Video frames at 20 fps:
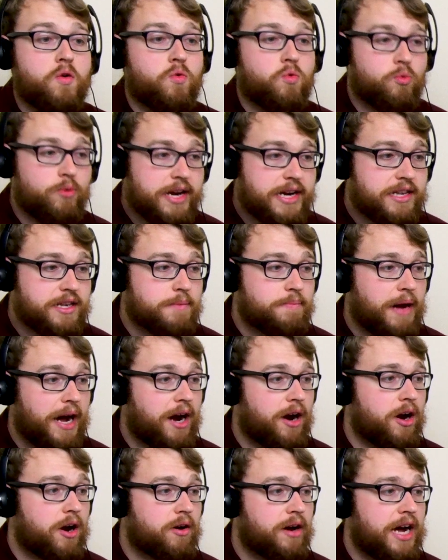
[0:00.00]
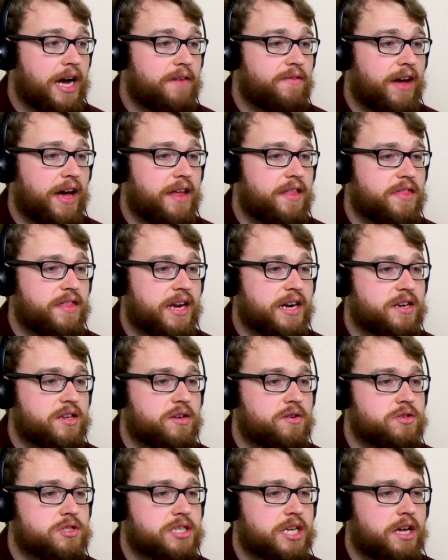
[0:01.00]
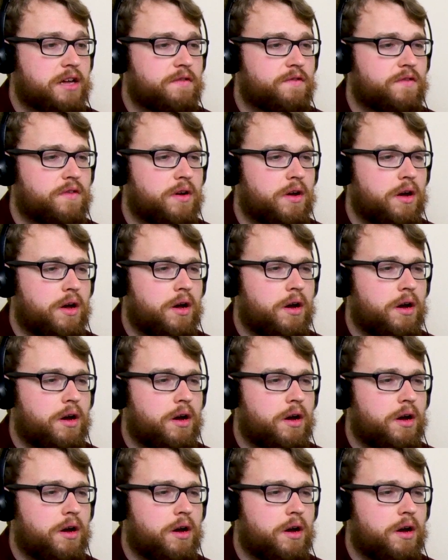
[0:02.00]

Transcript: Read the paragraph and think to yourself,